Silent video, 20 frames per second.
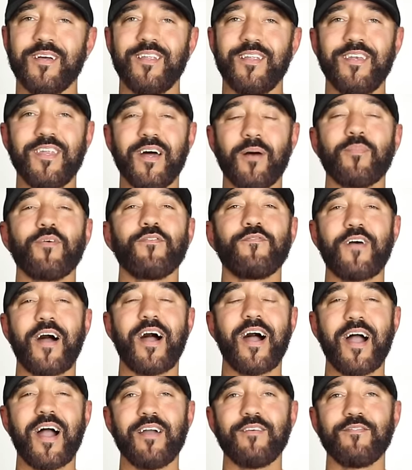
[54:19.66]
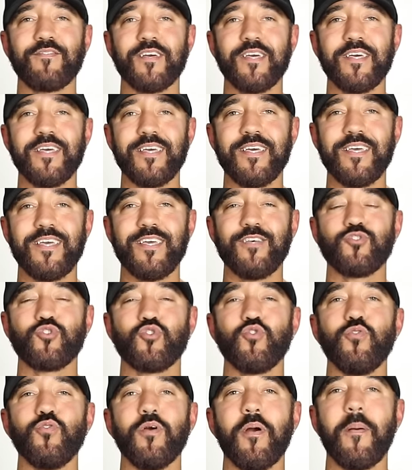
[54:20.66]
number five is
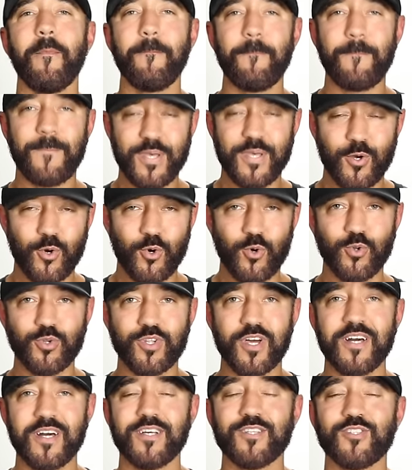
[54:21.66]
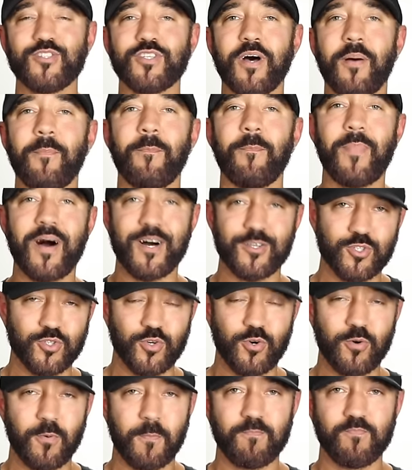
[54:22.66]
to build some
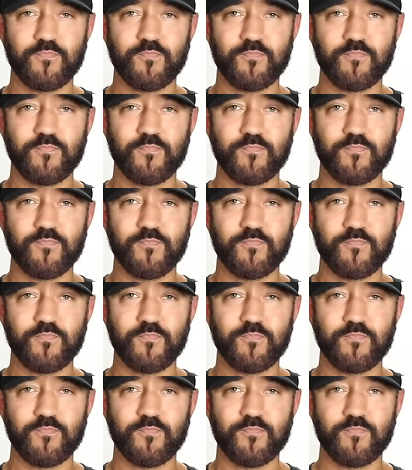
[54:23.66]
muscle.